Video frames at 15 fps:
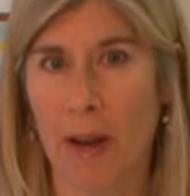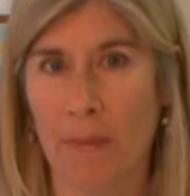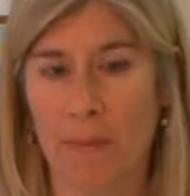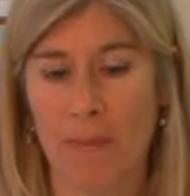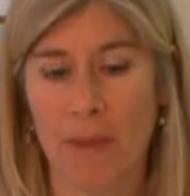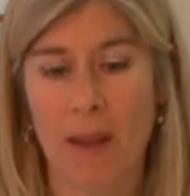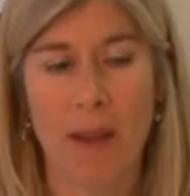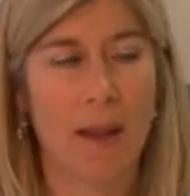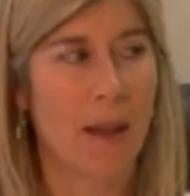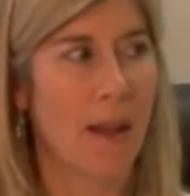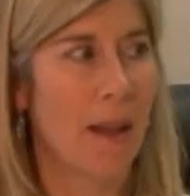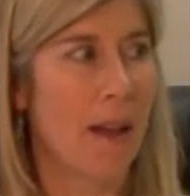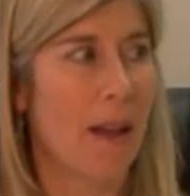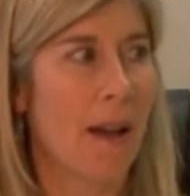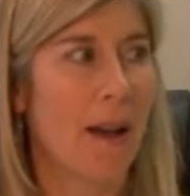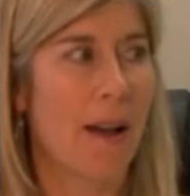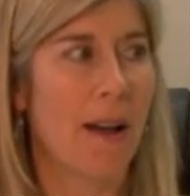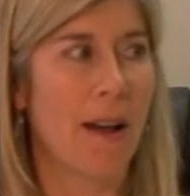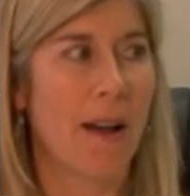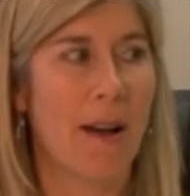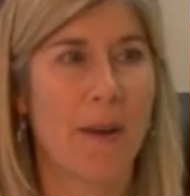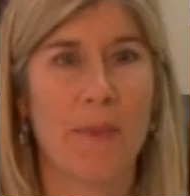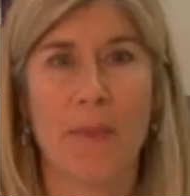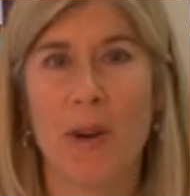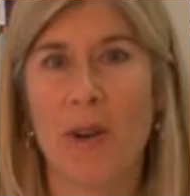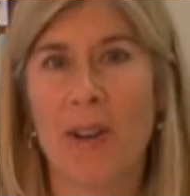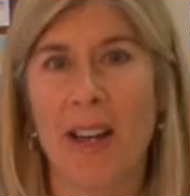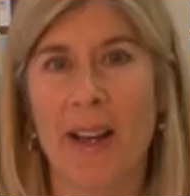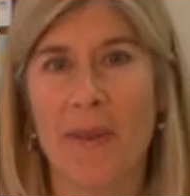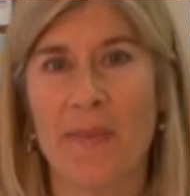time. Yeah. Um,
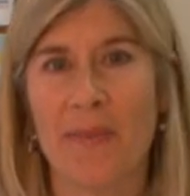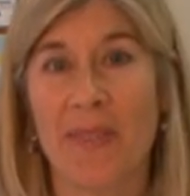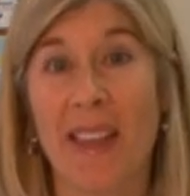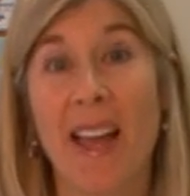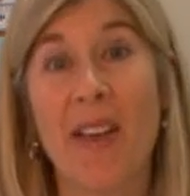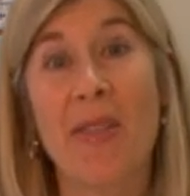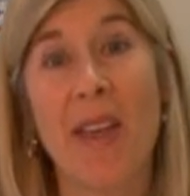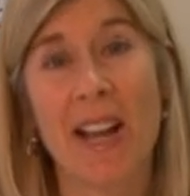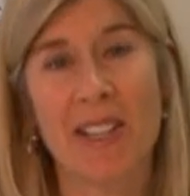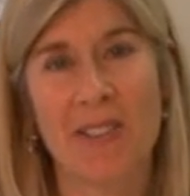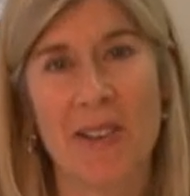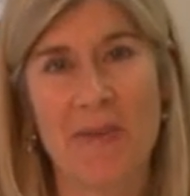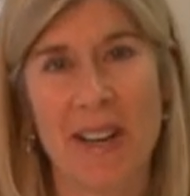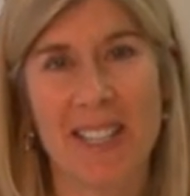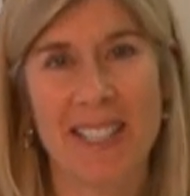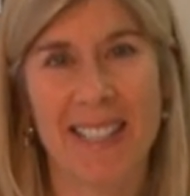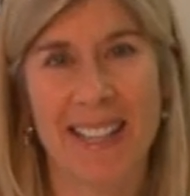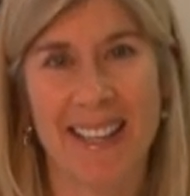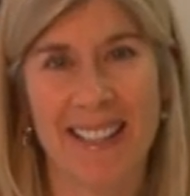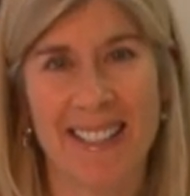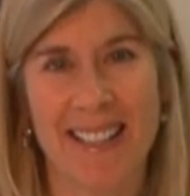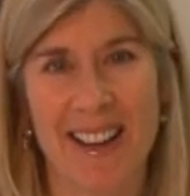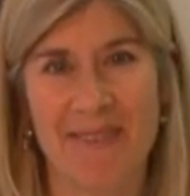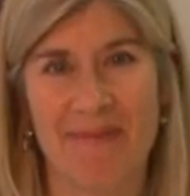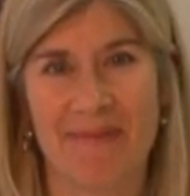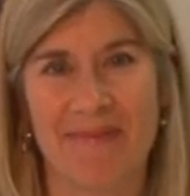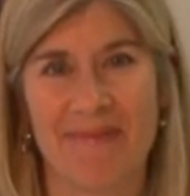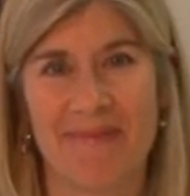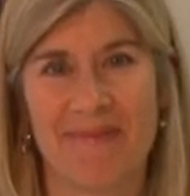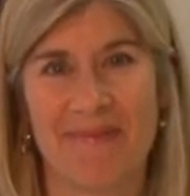okay. Thanks very much. See you next time.